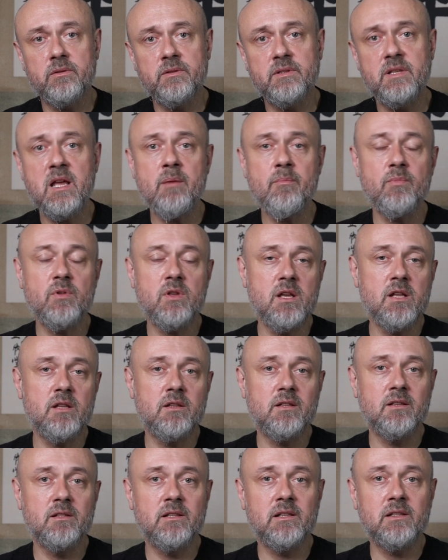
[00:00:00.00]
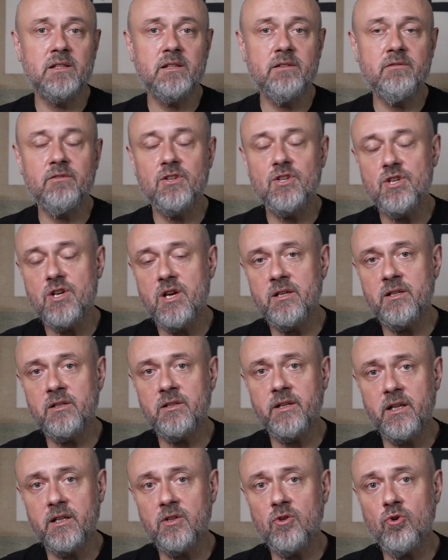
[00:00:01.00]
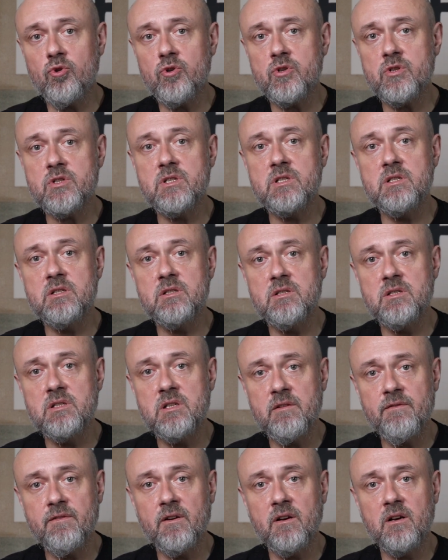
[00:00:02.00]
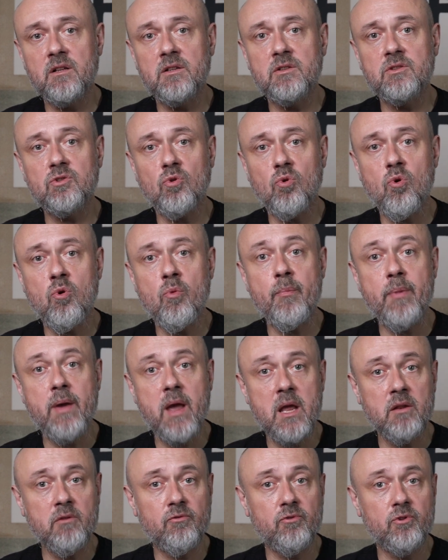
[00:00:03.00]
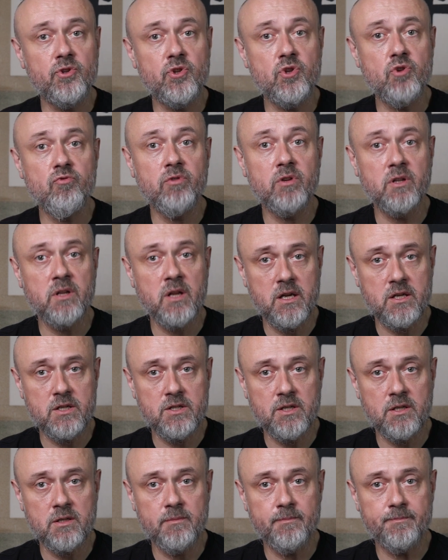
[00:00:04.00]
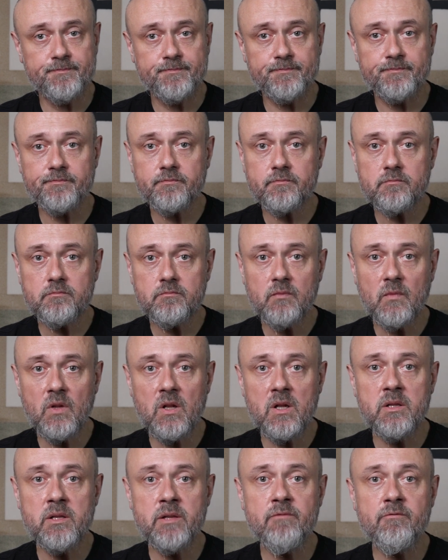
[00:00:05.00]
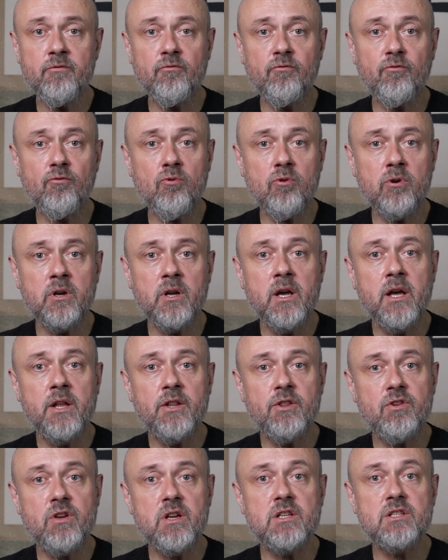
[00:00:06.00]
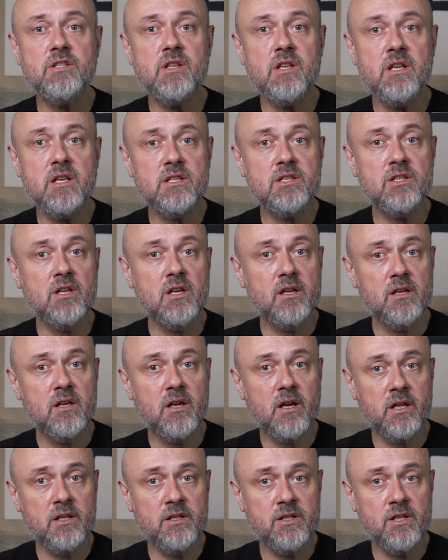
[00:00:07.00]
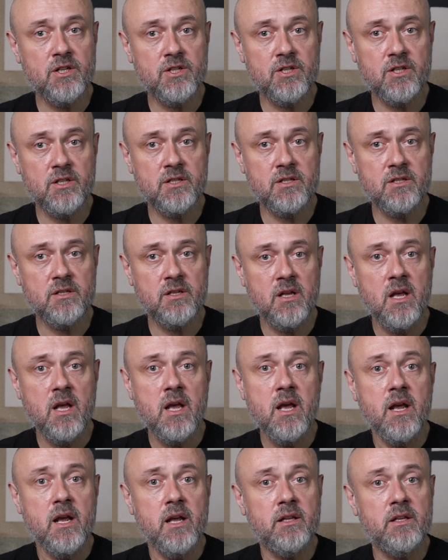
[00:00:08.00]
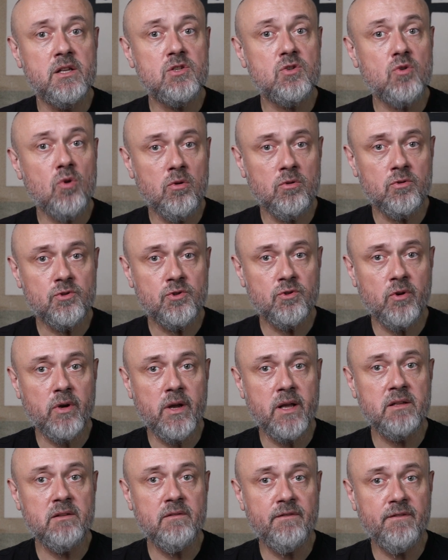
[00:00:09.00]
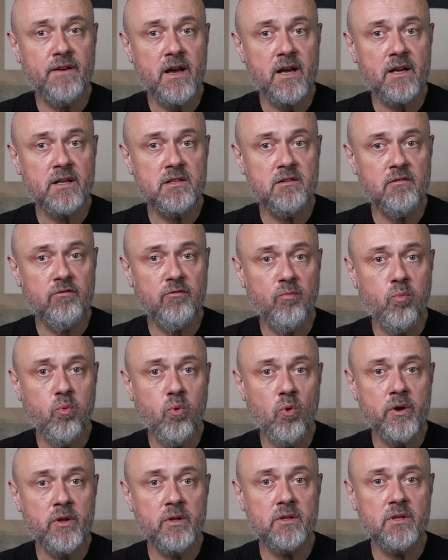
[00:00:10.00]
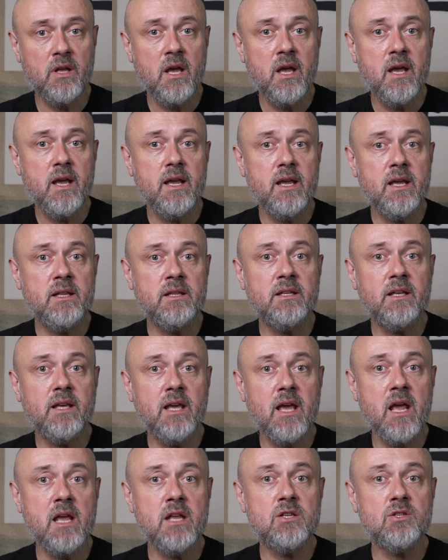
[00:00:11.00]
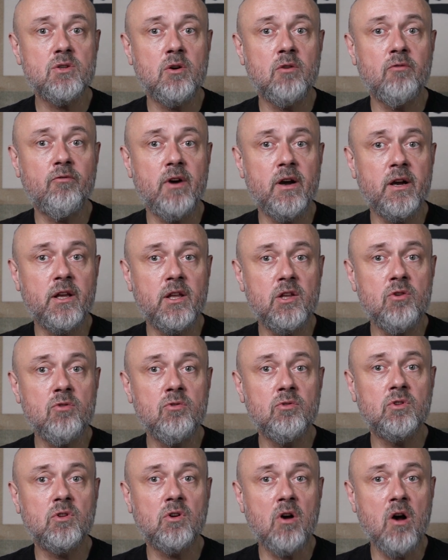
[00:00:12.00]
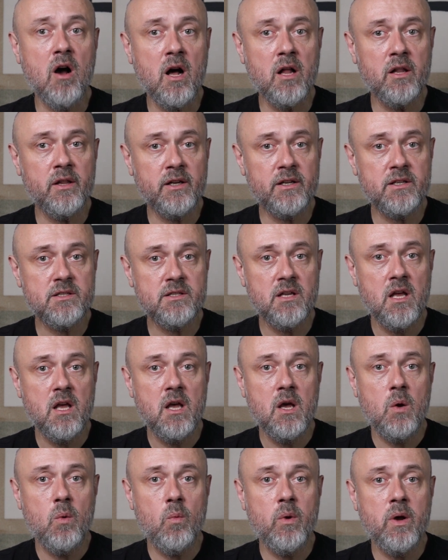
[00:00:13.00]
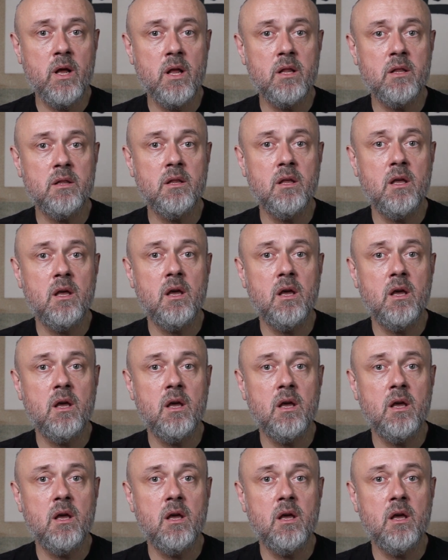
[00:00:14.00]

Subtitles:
Damp heat in the liver channel can cause difficult or painful urination. Liv-4 treats these conditions. It is also an effective point in case of acute colics when